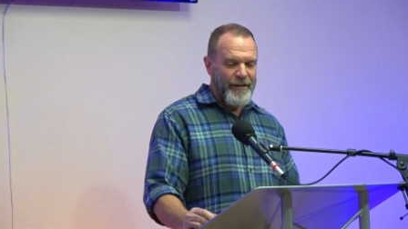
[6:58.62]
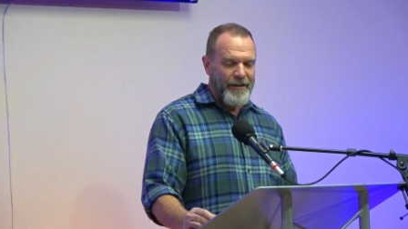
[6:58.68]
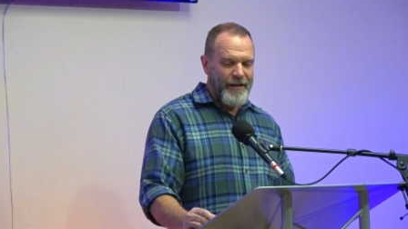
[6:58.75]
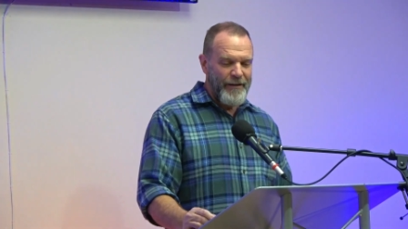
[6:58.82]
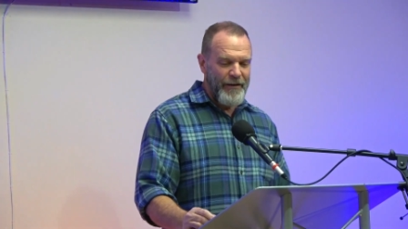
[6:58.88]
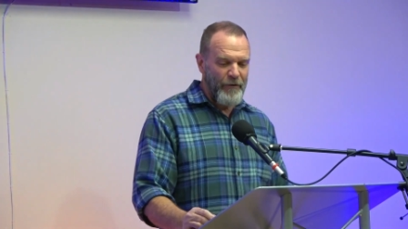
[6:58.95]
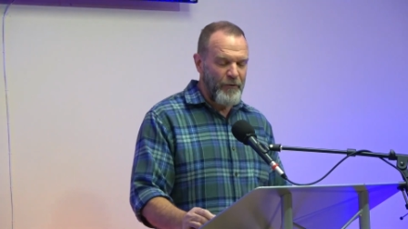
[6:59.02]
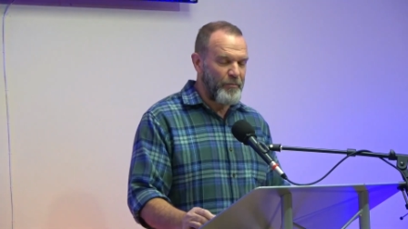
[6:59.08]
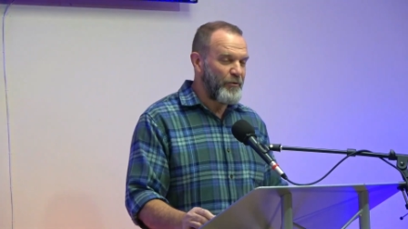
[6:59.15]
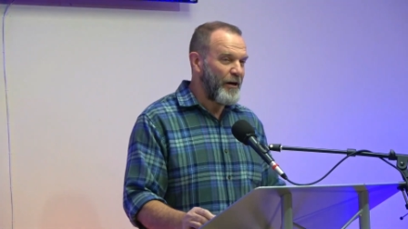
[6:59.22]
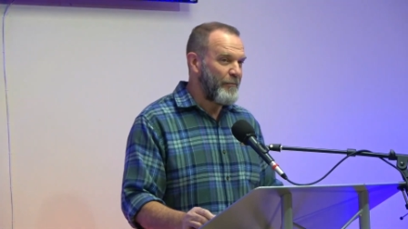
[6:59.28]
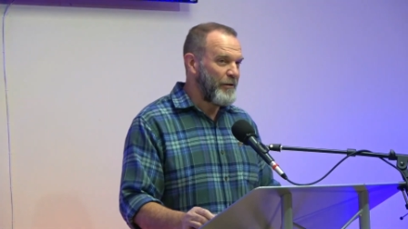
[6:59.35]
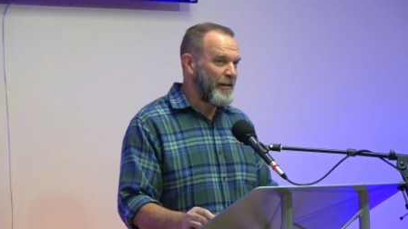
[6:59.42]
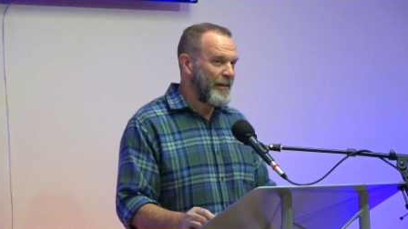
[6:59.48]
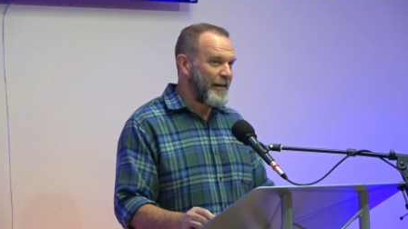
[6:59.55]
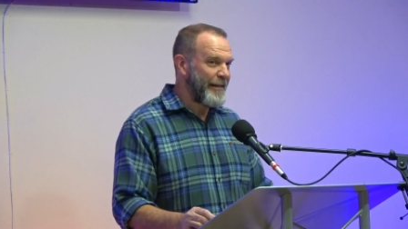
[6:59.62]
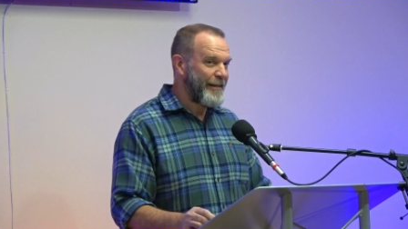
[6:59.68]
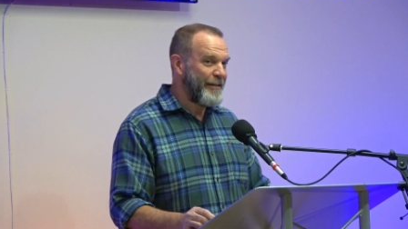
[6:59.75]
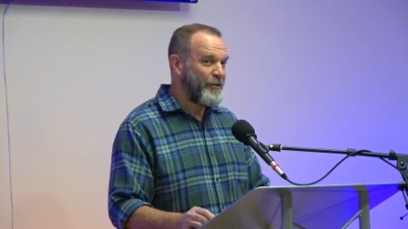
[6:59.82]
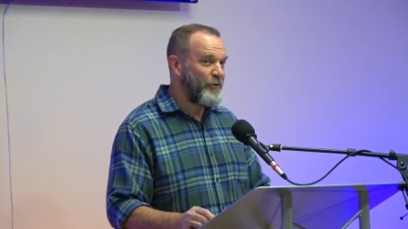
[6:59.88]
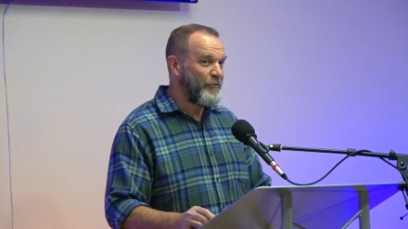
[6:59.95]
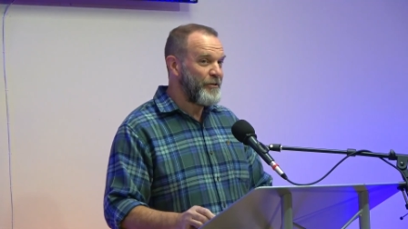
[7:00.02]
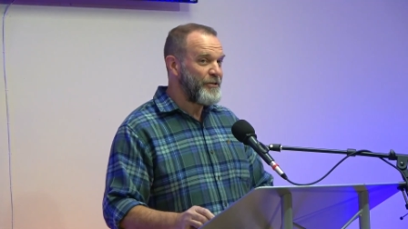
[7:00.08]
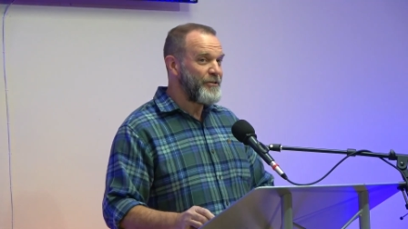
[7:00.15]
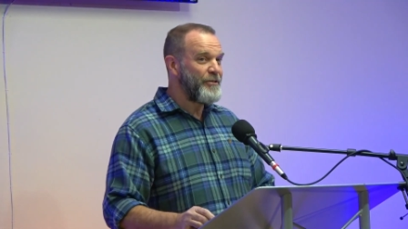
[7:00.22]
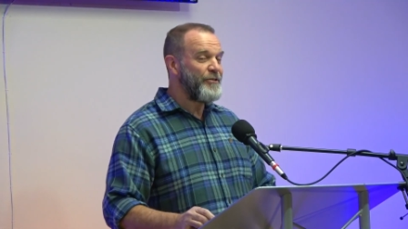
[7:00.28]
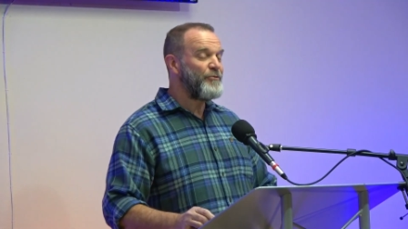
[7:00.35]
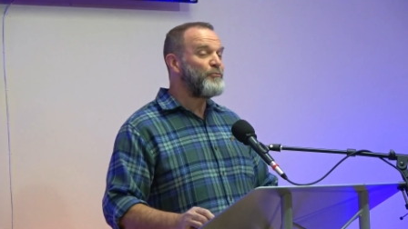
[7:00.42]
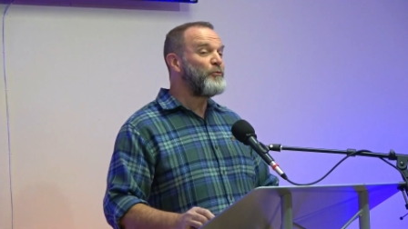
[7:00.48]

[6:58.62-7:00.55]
and they were probably like, you know, this is